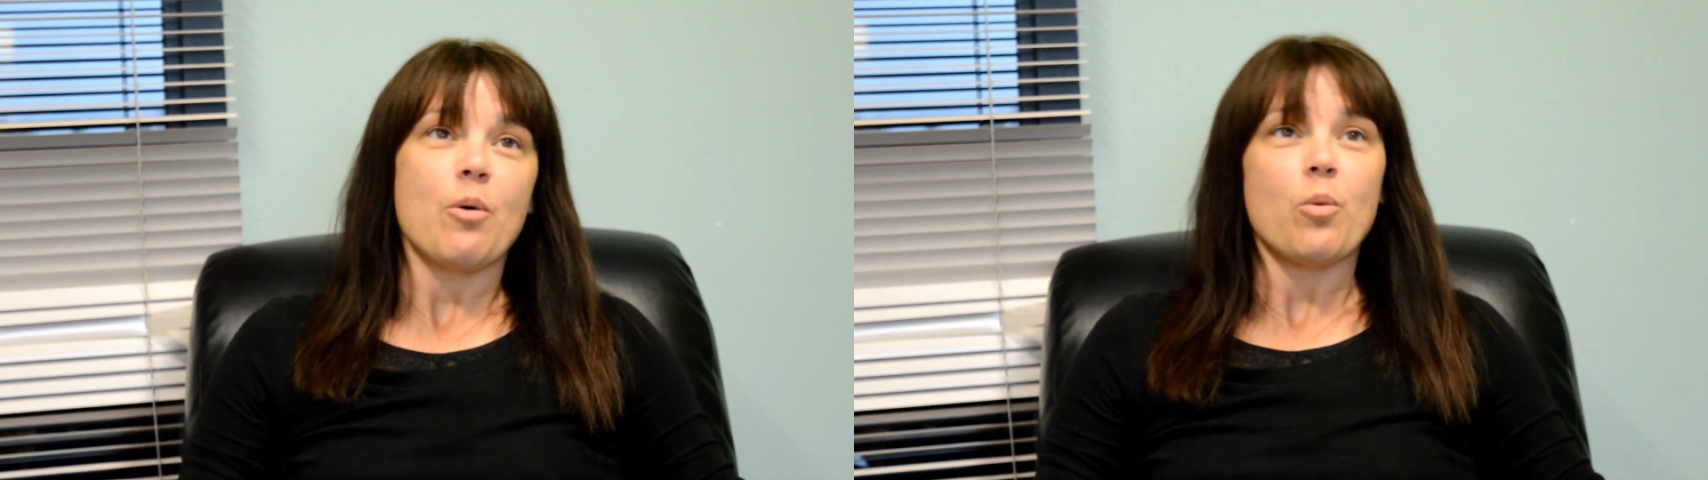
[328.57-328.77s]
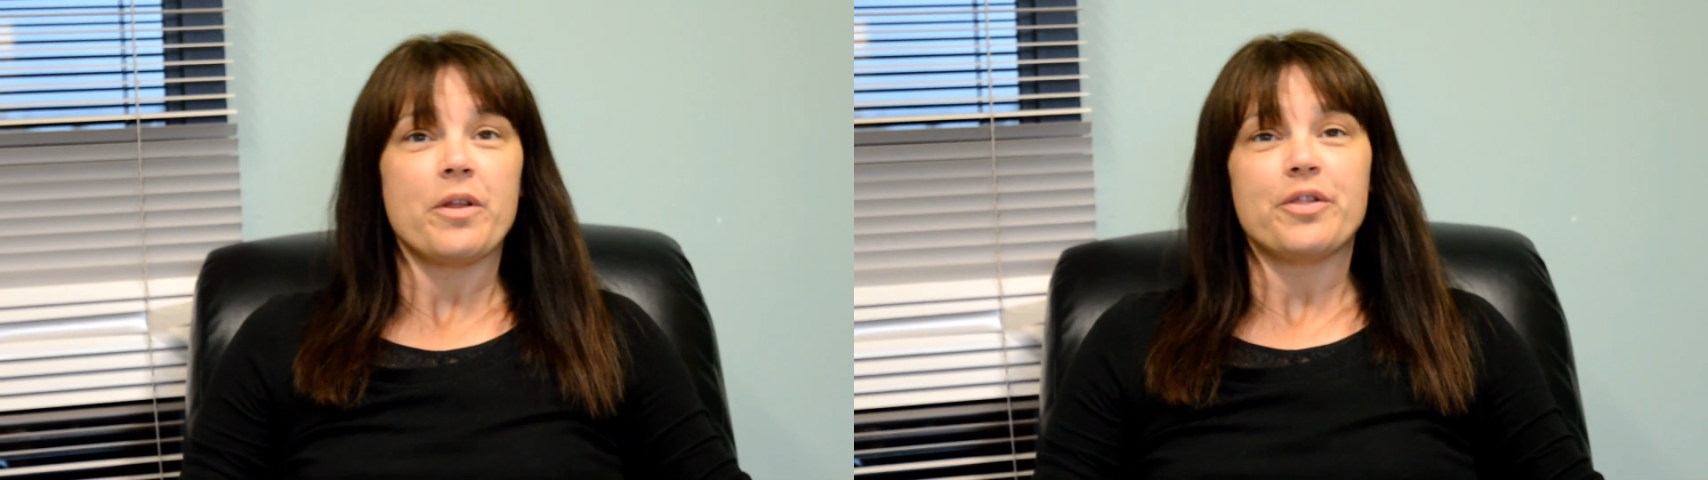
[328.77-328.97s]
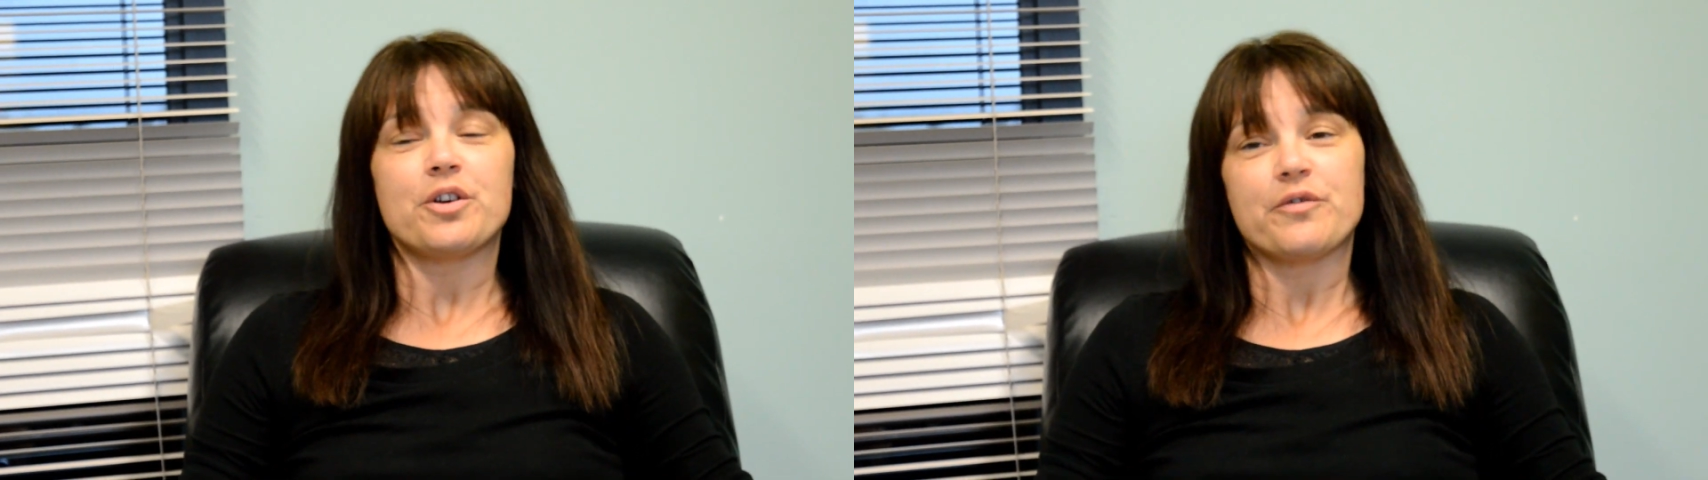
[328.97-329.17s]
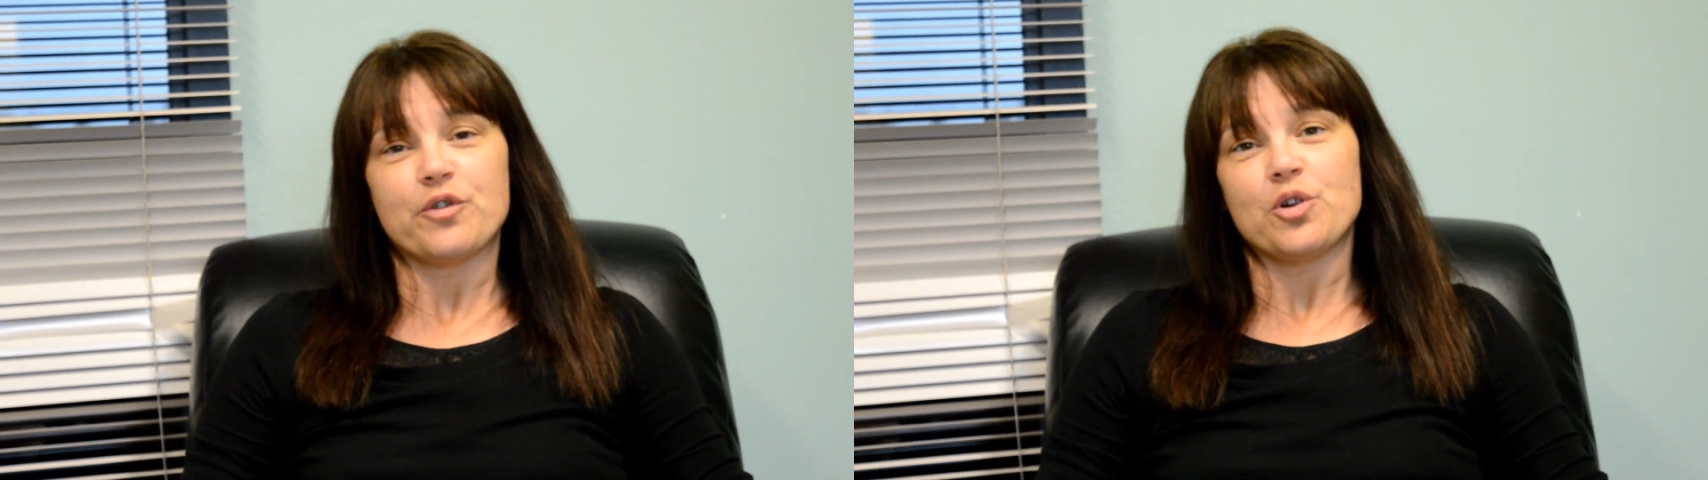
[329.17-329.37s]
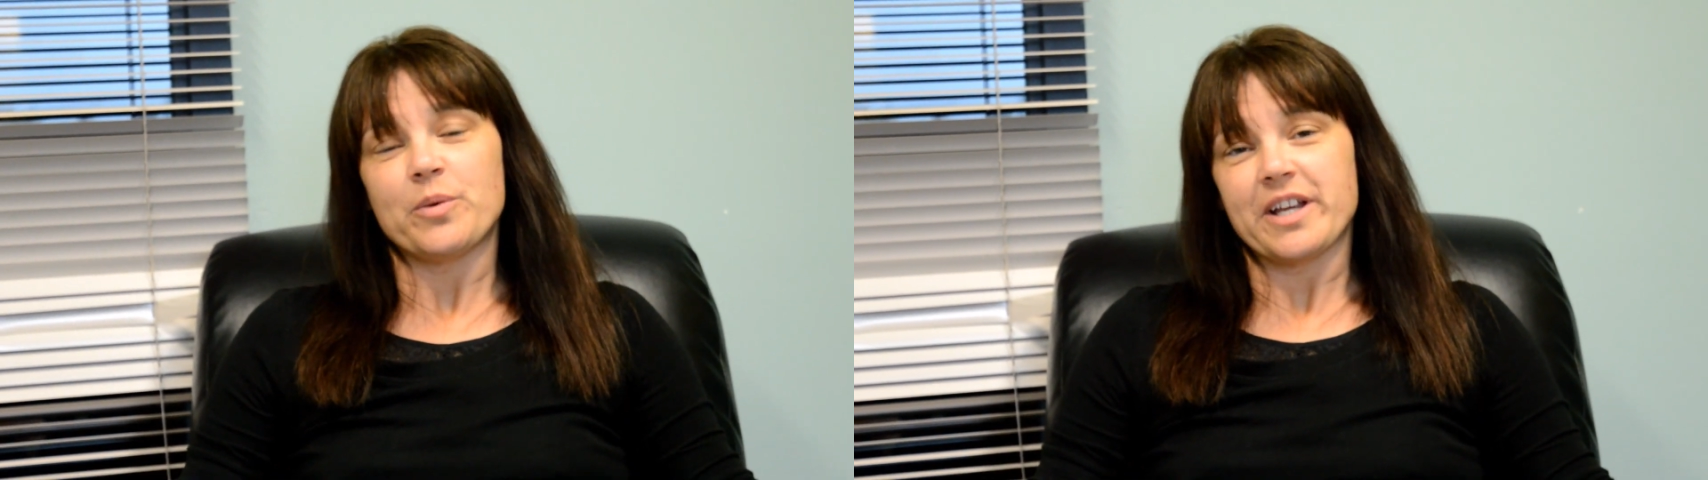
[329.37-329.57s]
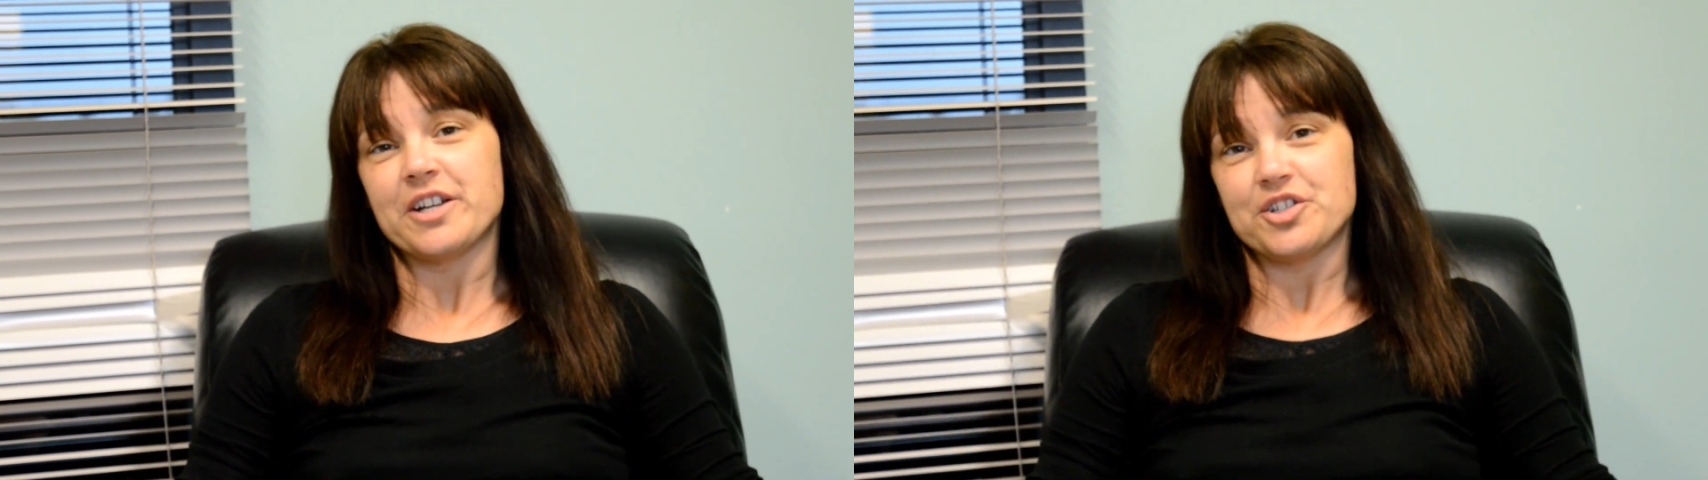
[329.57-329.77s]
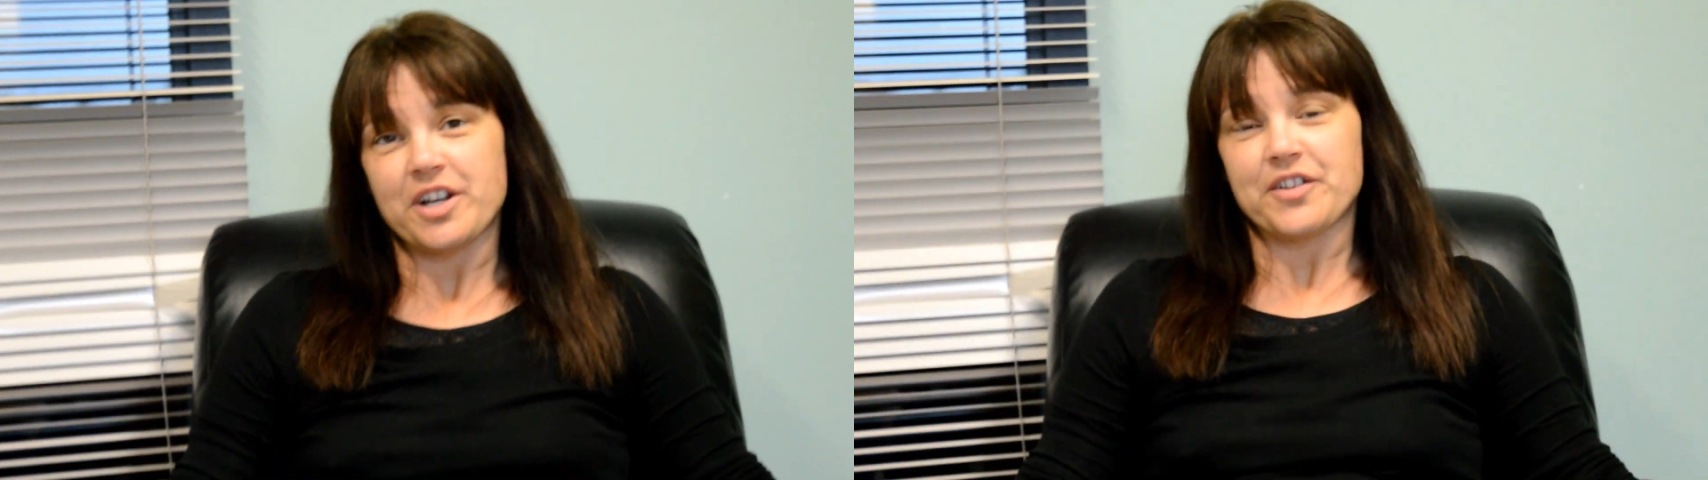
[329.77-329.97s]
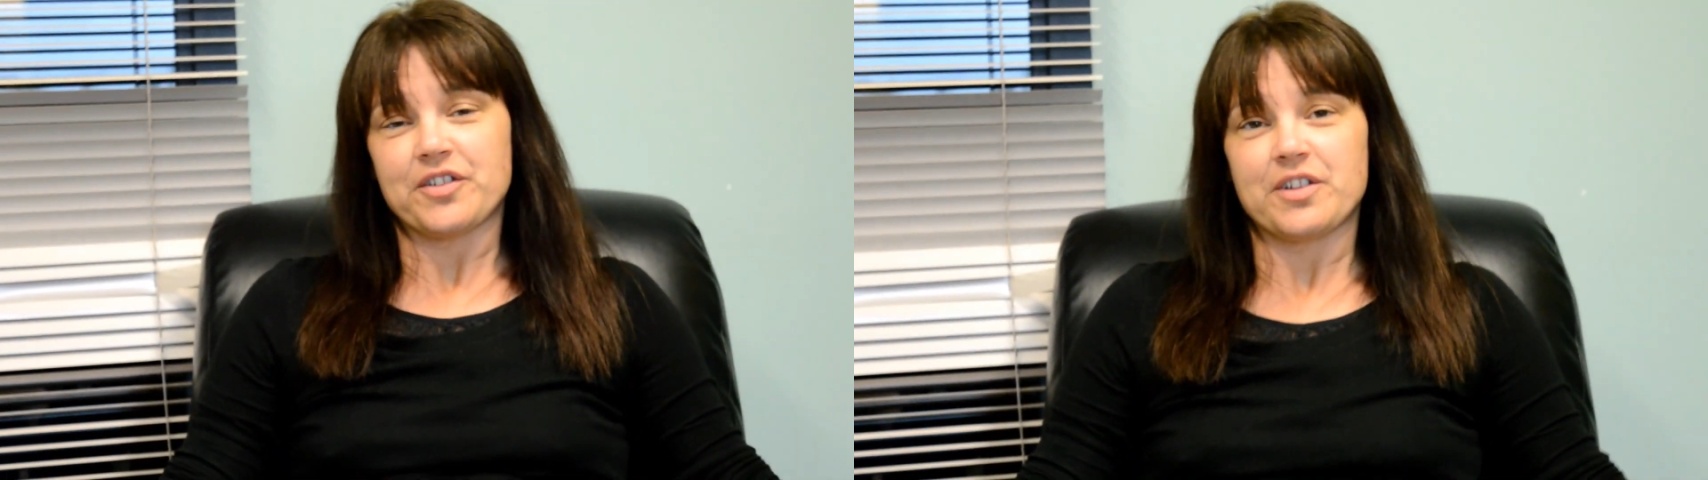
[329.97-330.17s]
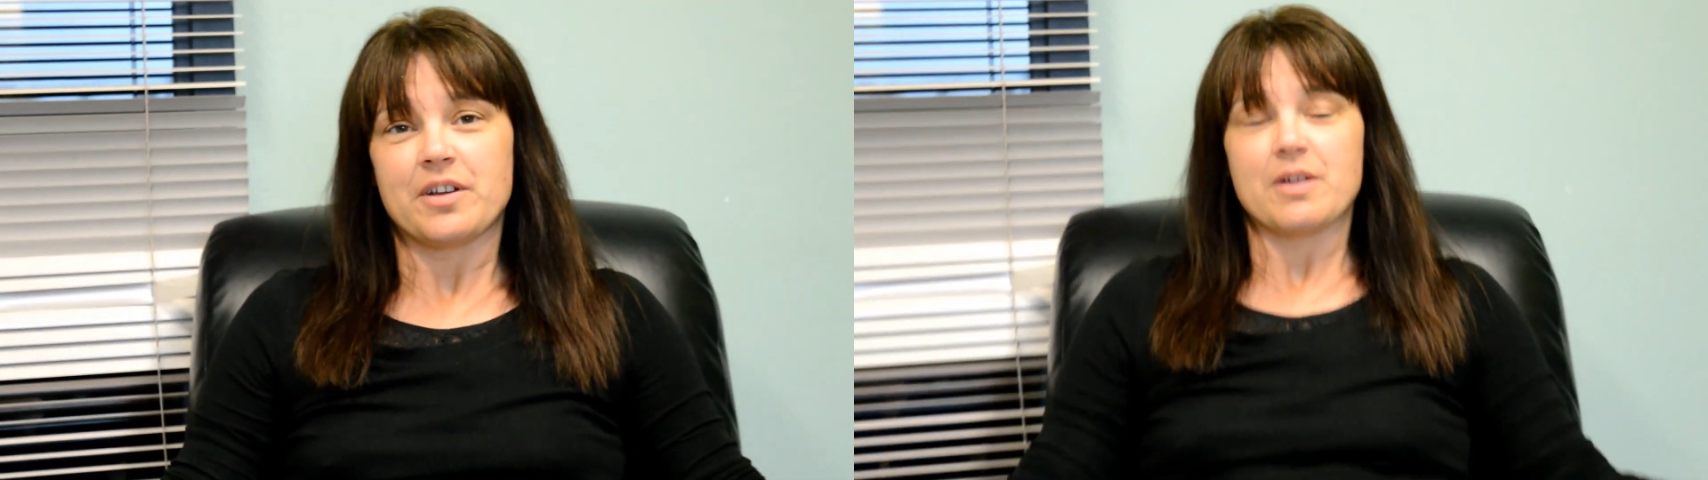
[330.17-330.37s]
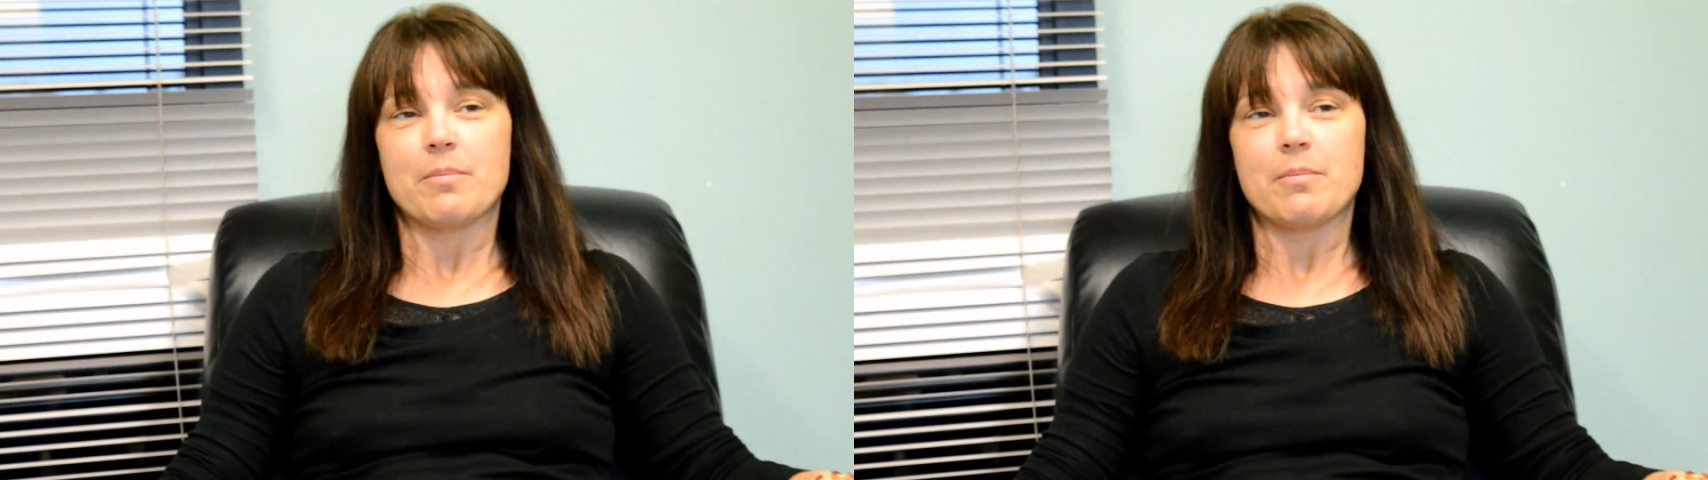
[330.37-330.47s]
One third full, we can adjust,